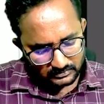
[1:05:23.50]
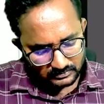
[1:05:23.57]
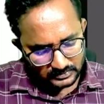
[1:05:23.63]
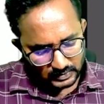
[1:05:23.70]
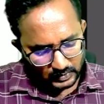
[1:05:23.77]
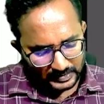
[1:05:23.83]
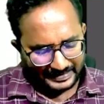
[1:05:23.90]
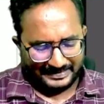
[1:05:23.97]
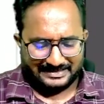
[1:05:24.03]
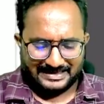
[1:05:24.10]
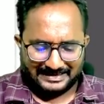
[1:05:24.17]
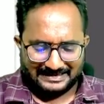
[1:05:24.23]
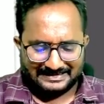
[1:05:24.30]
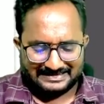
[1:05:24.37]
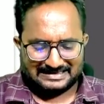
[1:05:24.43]
okay, that
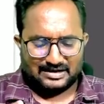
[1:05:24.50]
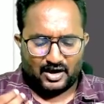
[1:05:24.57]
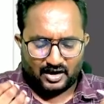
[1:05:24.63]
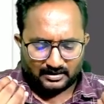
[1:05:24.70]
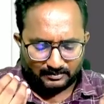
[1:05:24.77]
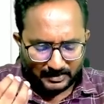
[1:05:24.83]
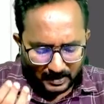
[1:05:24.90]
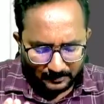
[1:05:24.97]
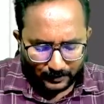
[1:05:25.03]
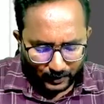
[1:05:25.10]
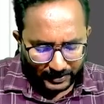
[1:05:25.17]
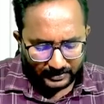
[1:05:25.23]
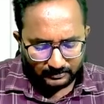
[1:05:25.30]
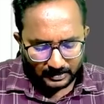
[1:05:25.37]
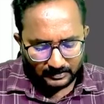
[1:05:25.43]
is normal
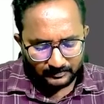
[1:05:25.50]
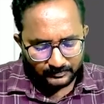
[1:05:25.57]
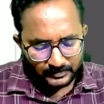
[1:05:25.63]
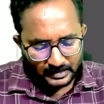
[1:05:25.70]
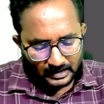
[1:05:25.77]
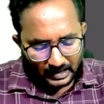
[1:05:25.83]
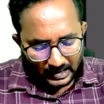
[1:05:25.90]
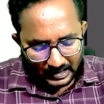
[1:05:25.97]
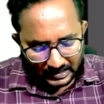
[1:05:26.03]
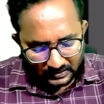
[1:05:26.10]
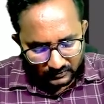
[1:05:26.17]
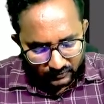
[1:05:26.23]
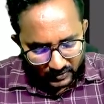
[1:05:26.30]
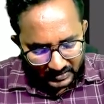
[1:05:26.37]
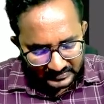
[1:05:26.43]
point, ma.
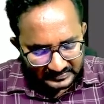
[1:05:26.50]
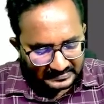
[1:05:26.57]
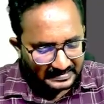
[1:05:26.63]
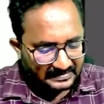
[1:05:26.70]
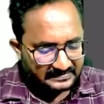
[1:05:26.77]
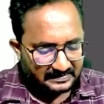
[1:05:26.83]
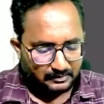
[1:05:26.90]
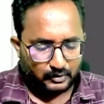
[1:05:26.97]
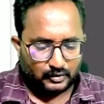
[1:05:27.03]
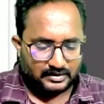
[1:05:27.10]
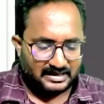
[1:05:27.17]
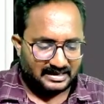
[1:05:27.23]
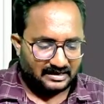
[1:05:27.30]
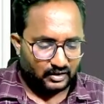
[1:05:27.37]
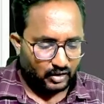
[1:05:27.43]
Advance tax amount they
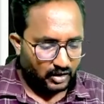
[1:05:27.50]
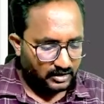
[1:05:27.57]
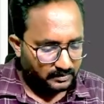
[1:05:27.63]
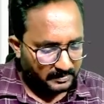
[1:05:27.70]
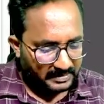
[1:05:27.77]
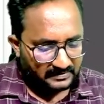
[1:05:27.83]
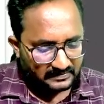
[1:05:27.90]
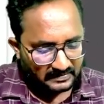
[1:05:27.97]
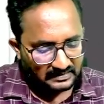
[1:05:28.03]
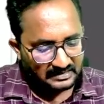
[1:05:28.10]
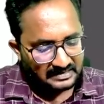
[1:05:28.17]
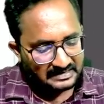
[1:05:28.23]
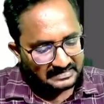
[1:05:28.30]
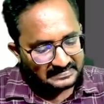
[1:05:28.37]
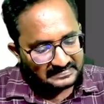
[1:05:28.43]
are not mentioned.
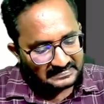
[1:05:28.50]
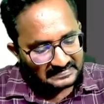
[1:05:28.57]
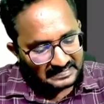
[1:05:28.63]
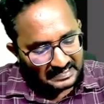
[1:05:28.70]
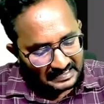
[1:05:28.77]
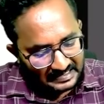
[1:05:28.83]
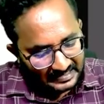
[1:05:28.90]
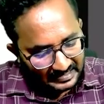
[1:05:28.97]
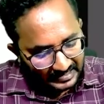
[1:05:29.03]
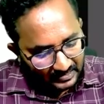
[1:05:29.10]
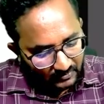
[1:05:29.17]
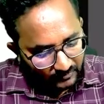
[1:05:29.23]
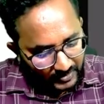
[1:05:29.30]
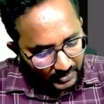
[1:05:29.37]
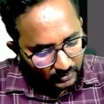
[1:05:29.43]
Still, he
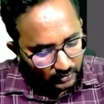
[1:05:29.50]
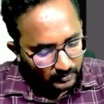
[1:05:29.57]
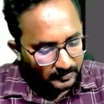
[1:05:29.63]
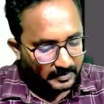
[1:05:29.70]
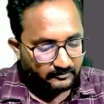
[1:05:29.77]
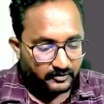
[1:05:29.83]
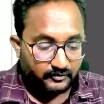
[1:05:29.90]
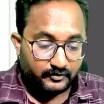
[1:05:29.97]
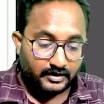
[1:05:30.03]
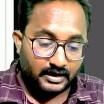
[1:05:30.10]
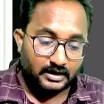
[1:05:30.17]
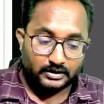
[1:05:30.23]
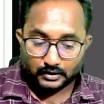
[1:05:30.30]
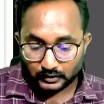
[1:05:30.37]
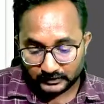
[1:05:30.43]
required to pay
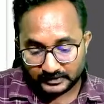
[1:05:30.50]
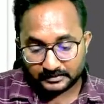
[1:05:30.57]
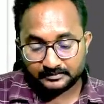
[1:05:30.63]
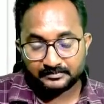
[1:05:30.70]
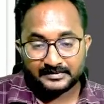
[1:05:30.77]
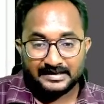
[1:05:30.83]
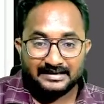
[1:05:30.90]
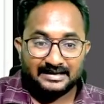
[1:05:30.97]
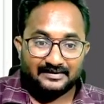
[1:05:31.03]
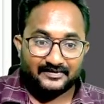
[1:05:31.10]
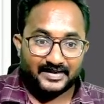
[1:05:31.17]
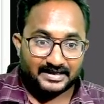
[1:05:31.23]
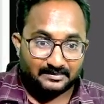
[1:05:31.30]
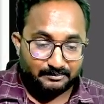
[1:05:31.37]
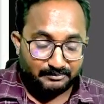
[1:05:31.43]
50,000.
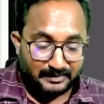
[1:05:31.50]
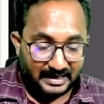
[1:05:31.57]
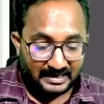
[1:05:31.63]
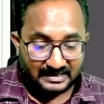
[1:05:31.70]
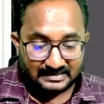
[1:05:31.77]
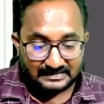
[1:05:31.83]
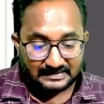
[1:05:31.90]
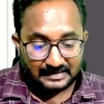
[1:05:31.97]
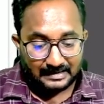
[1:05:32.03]
That means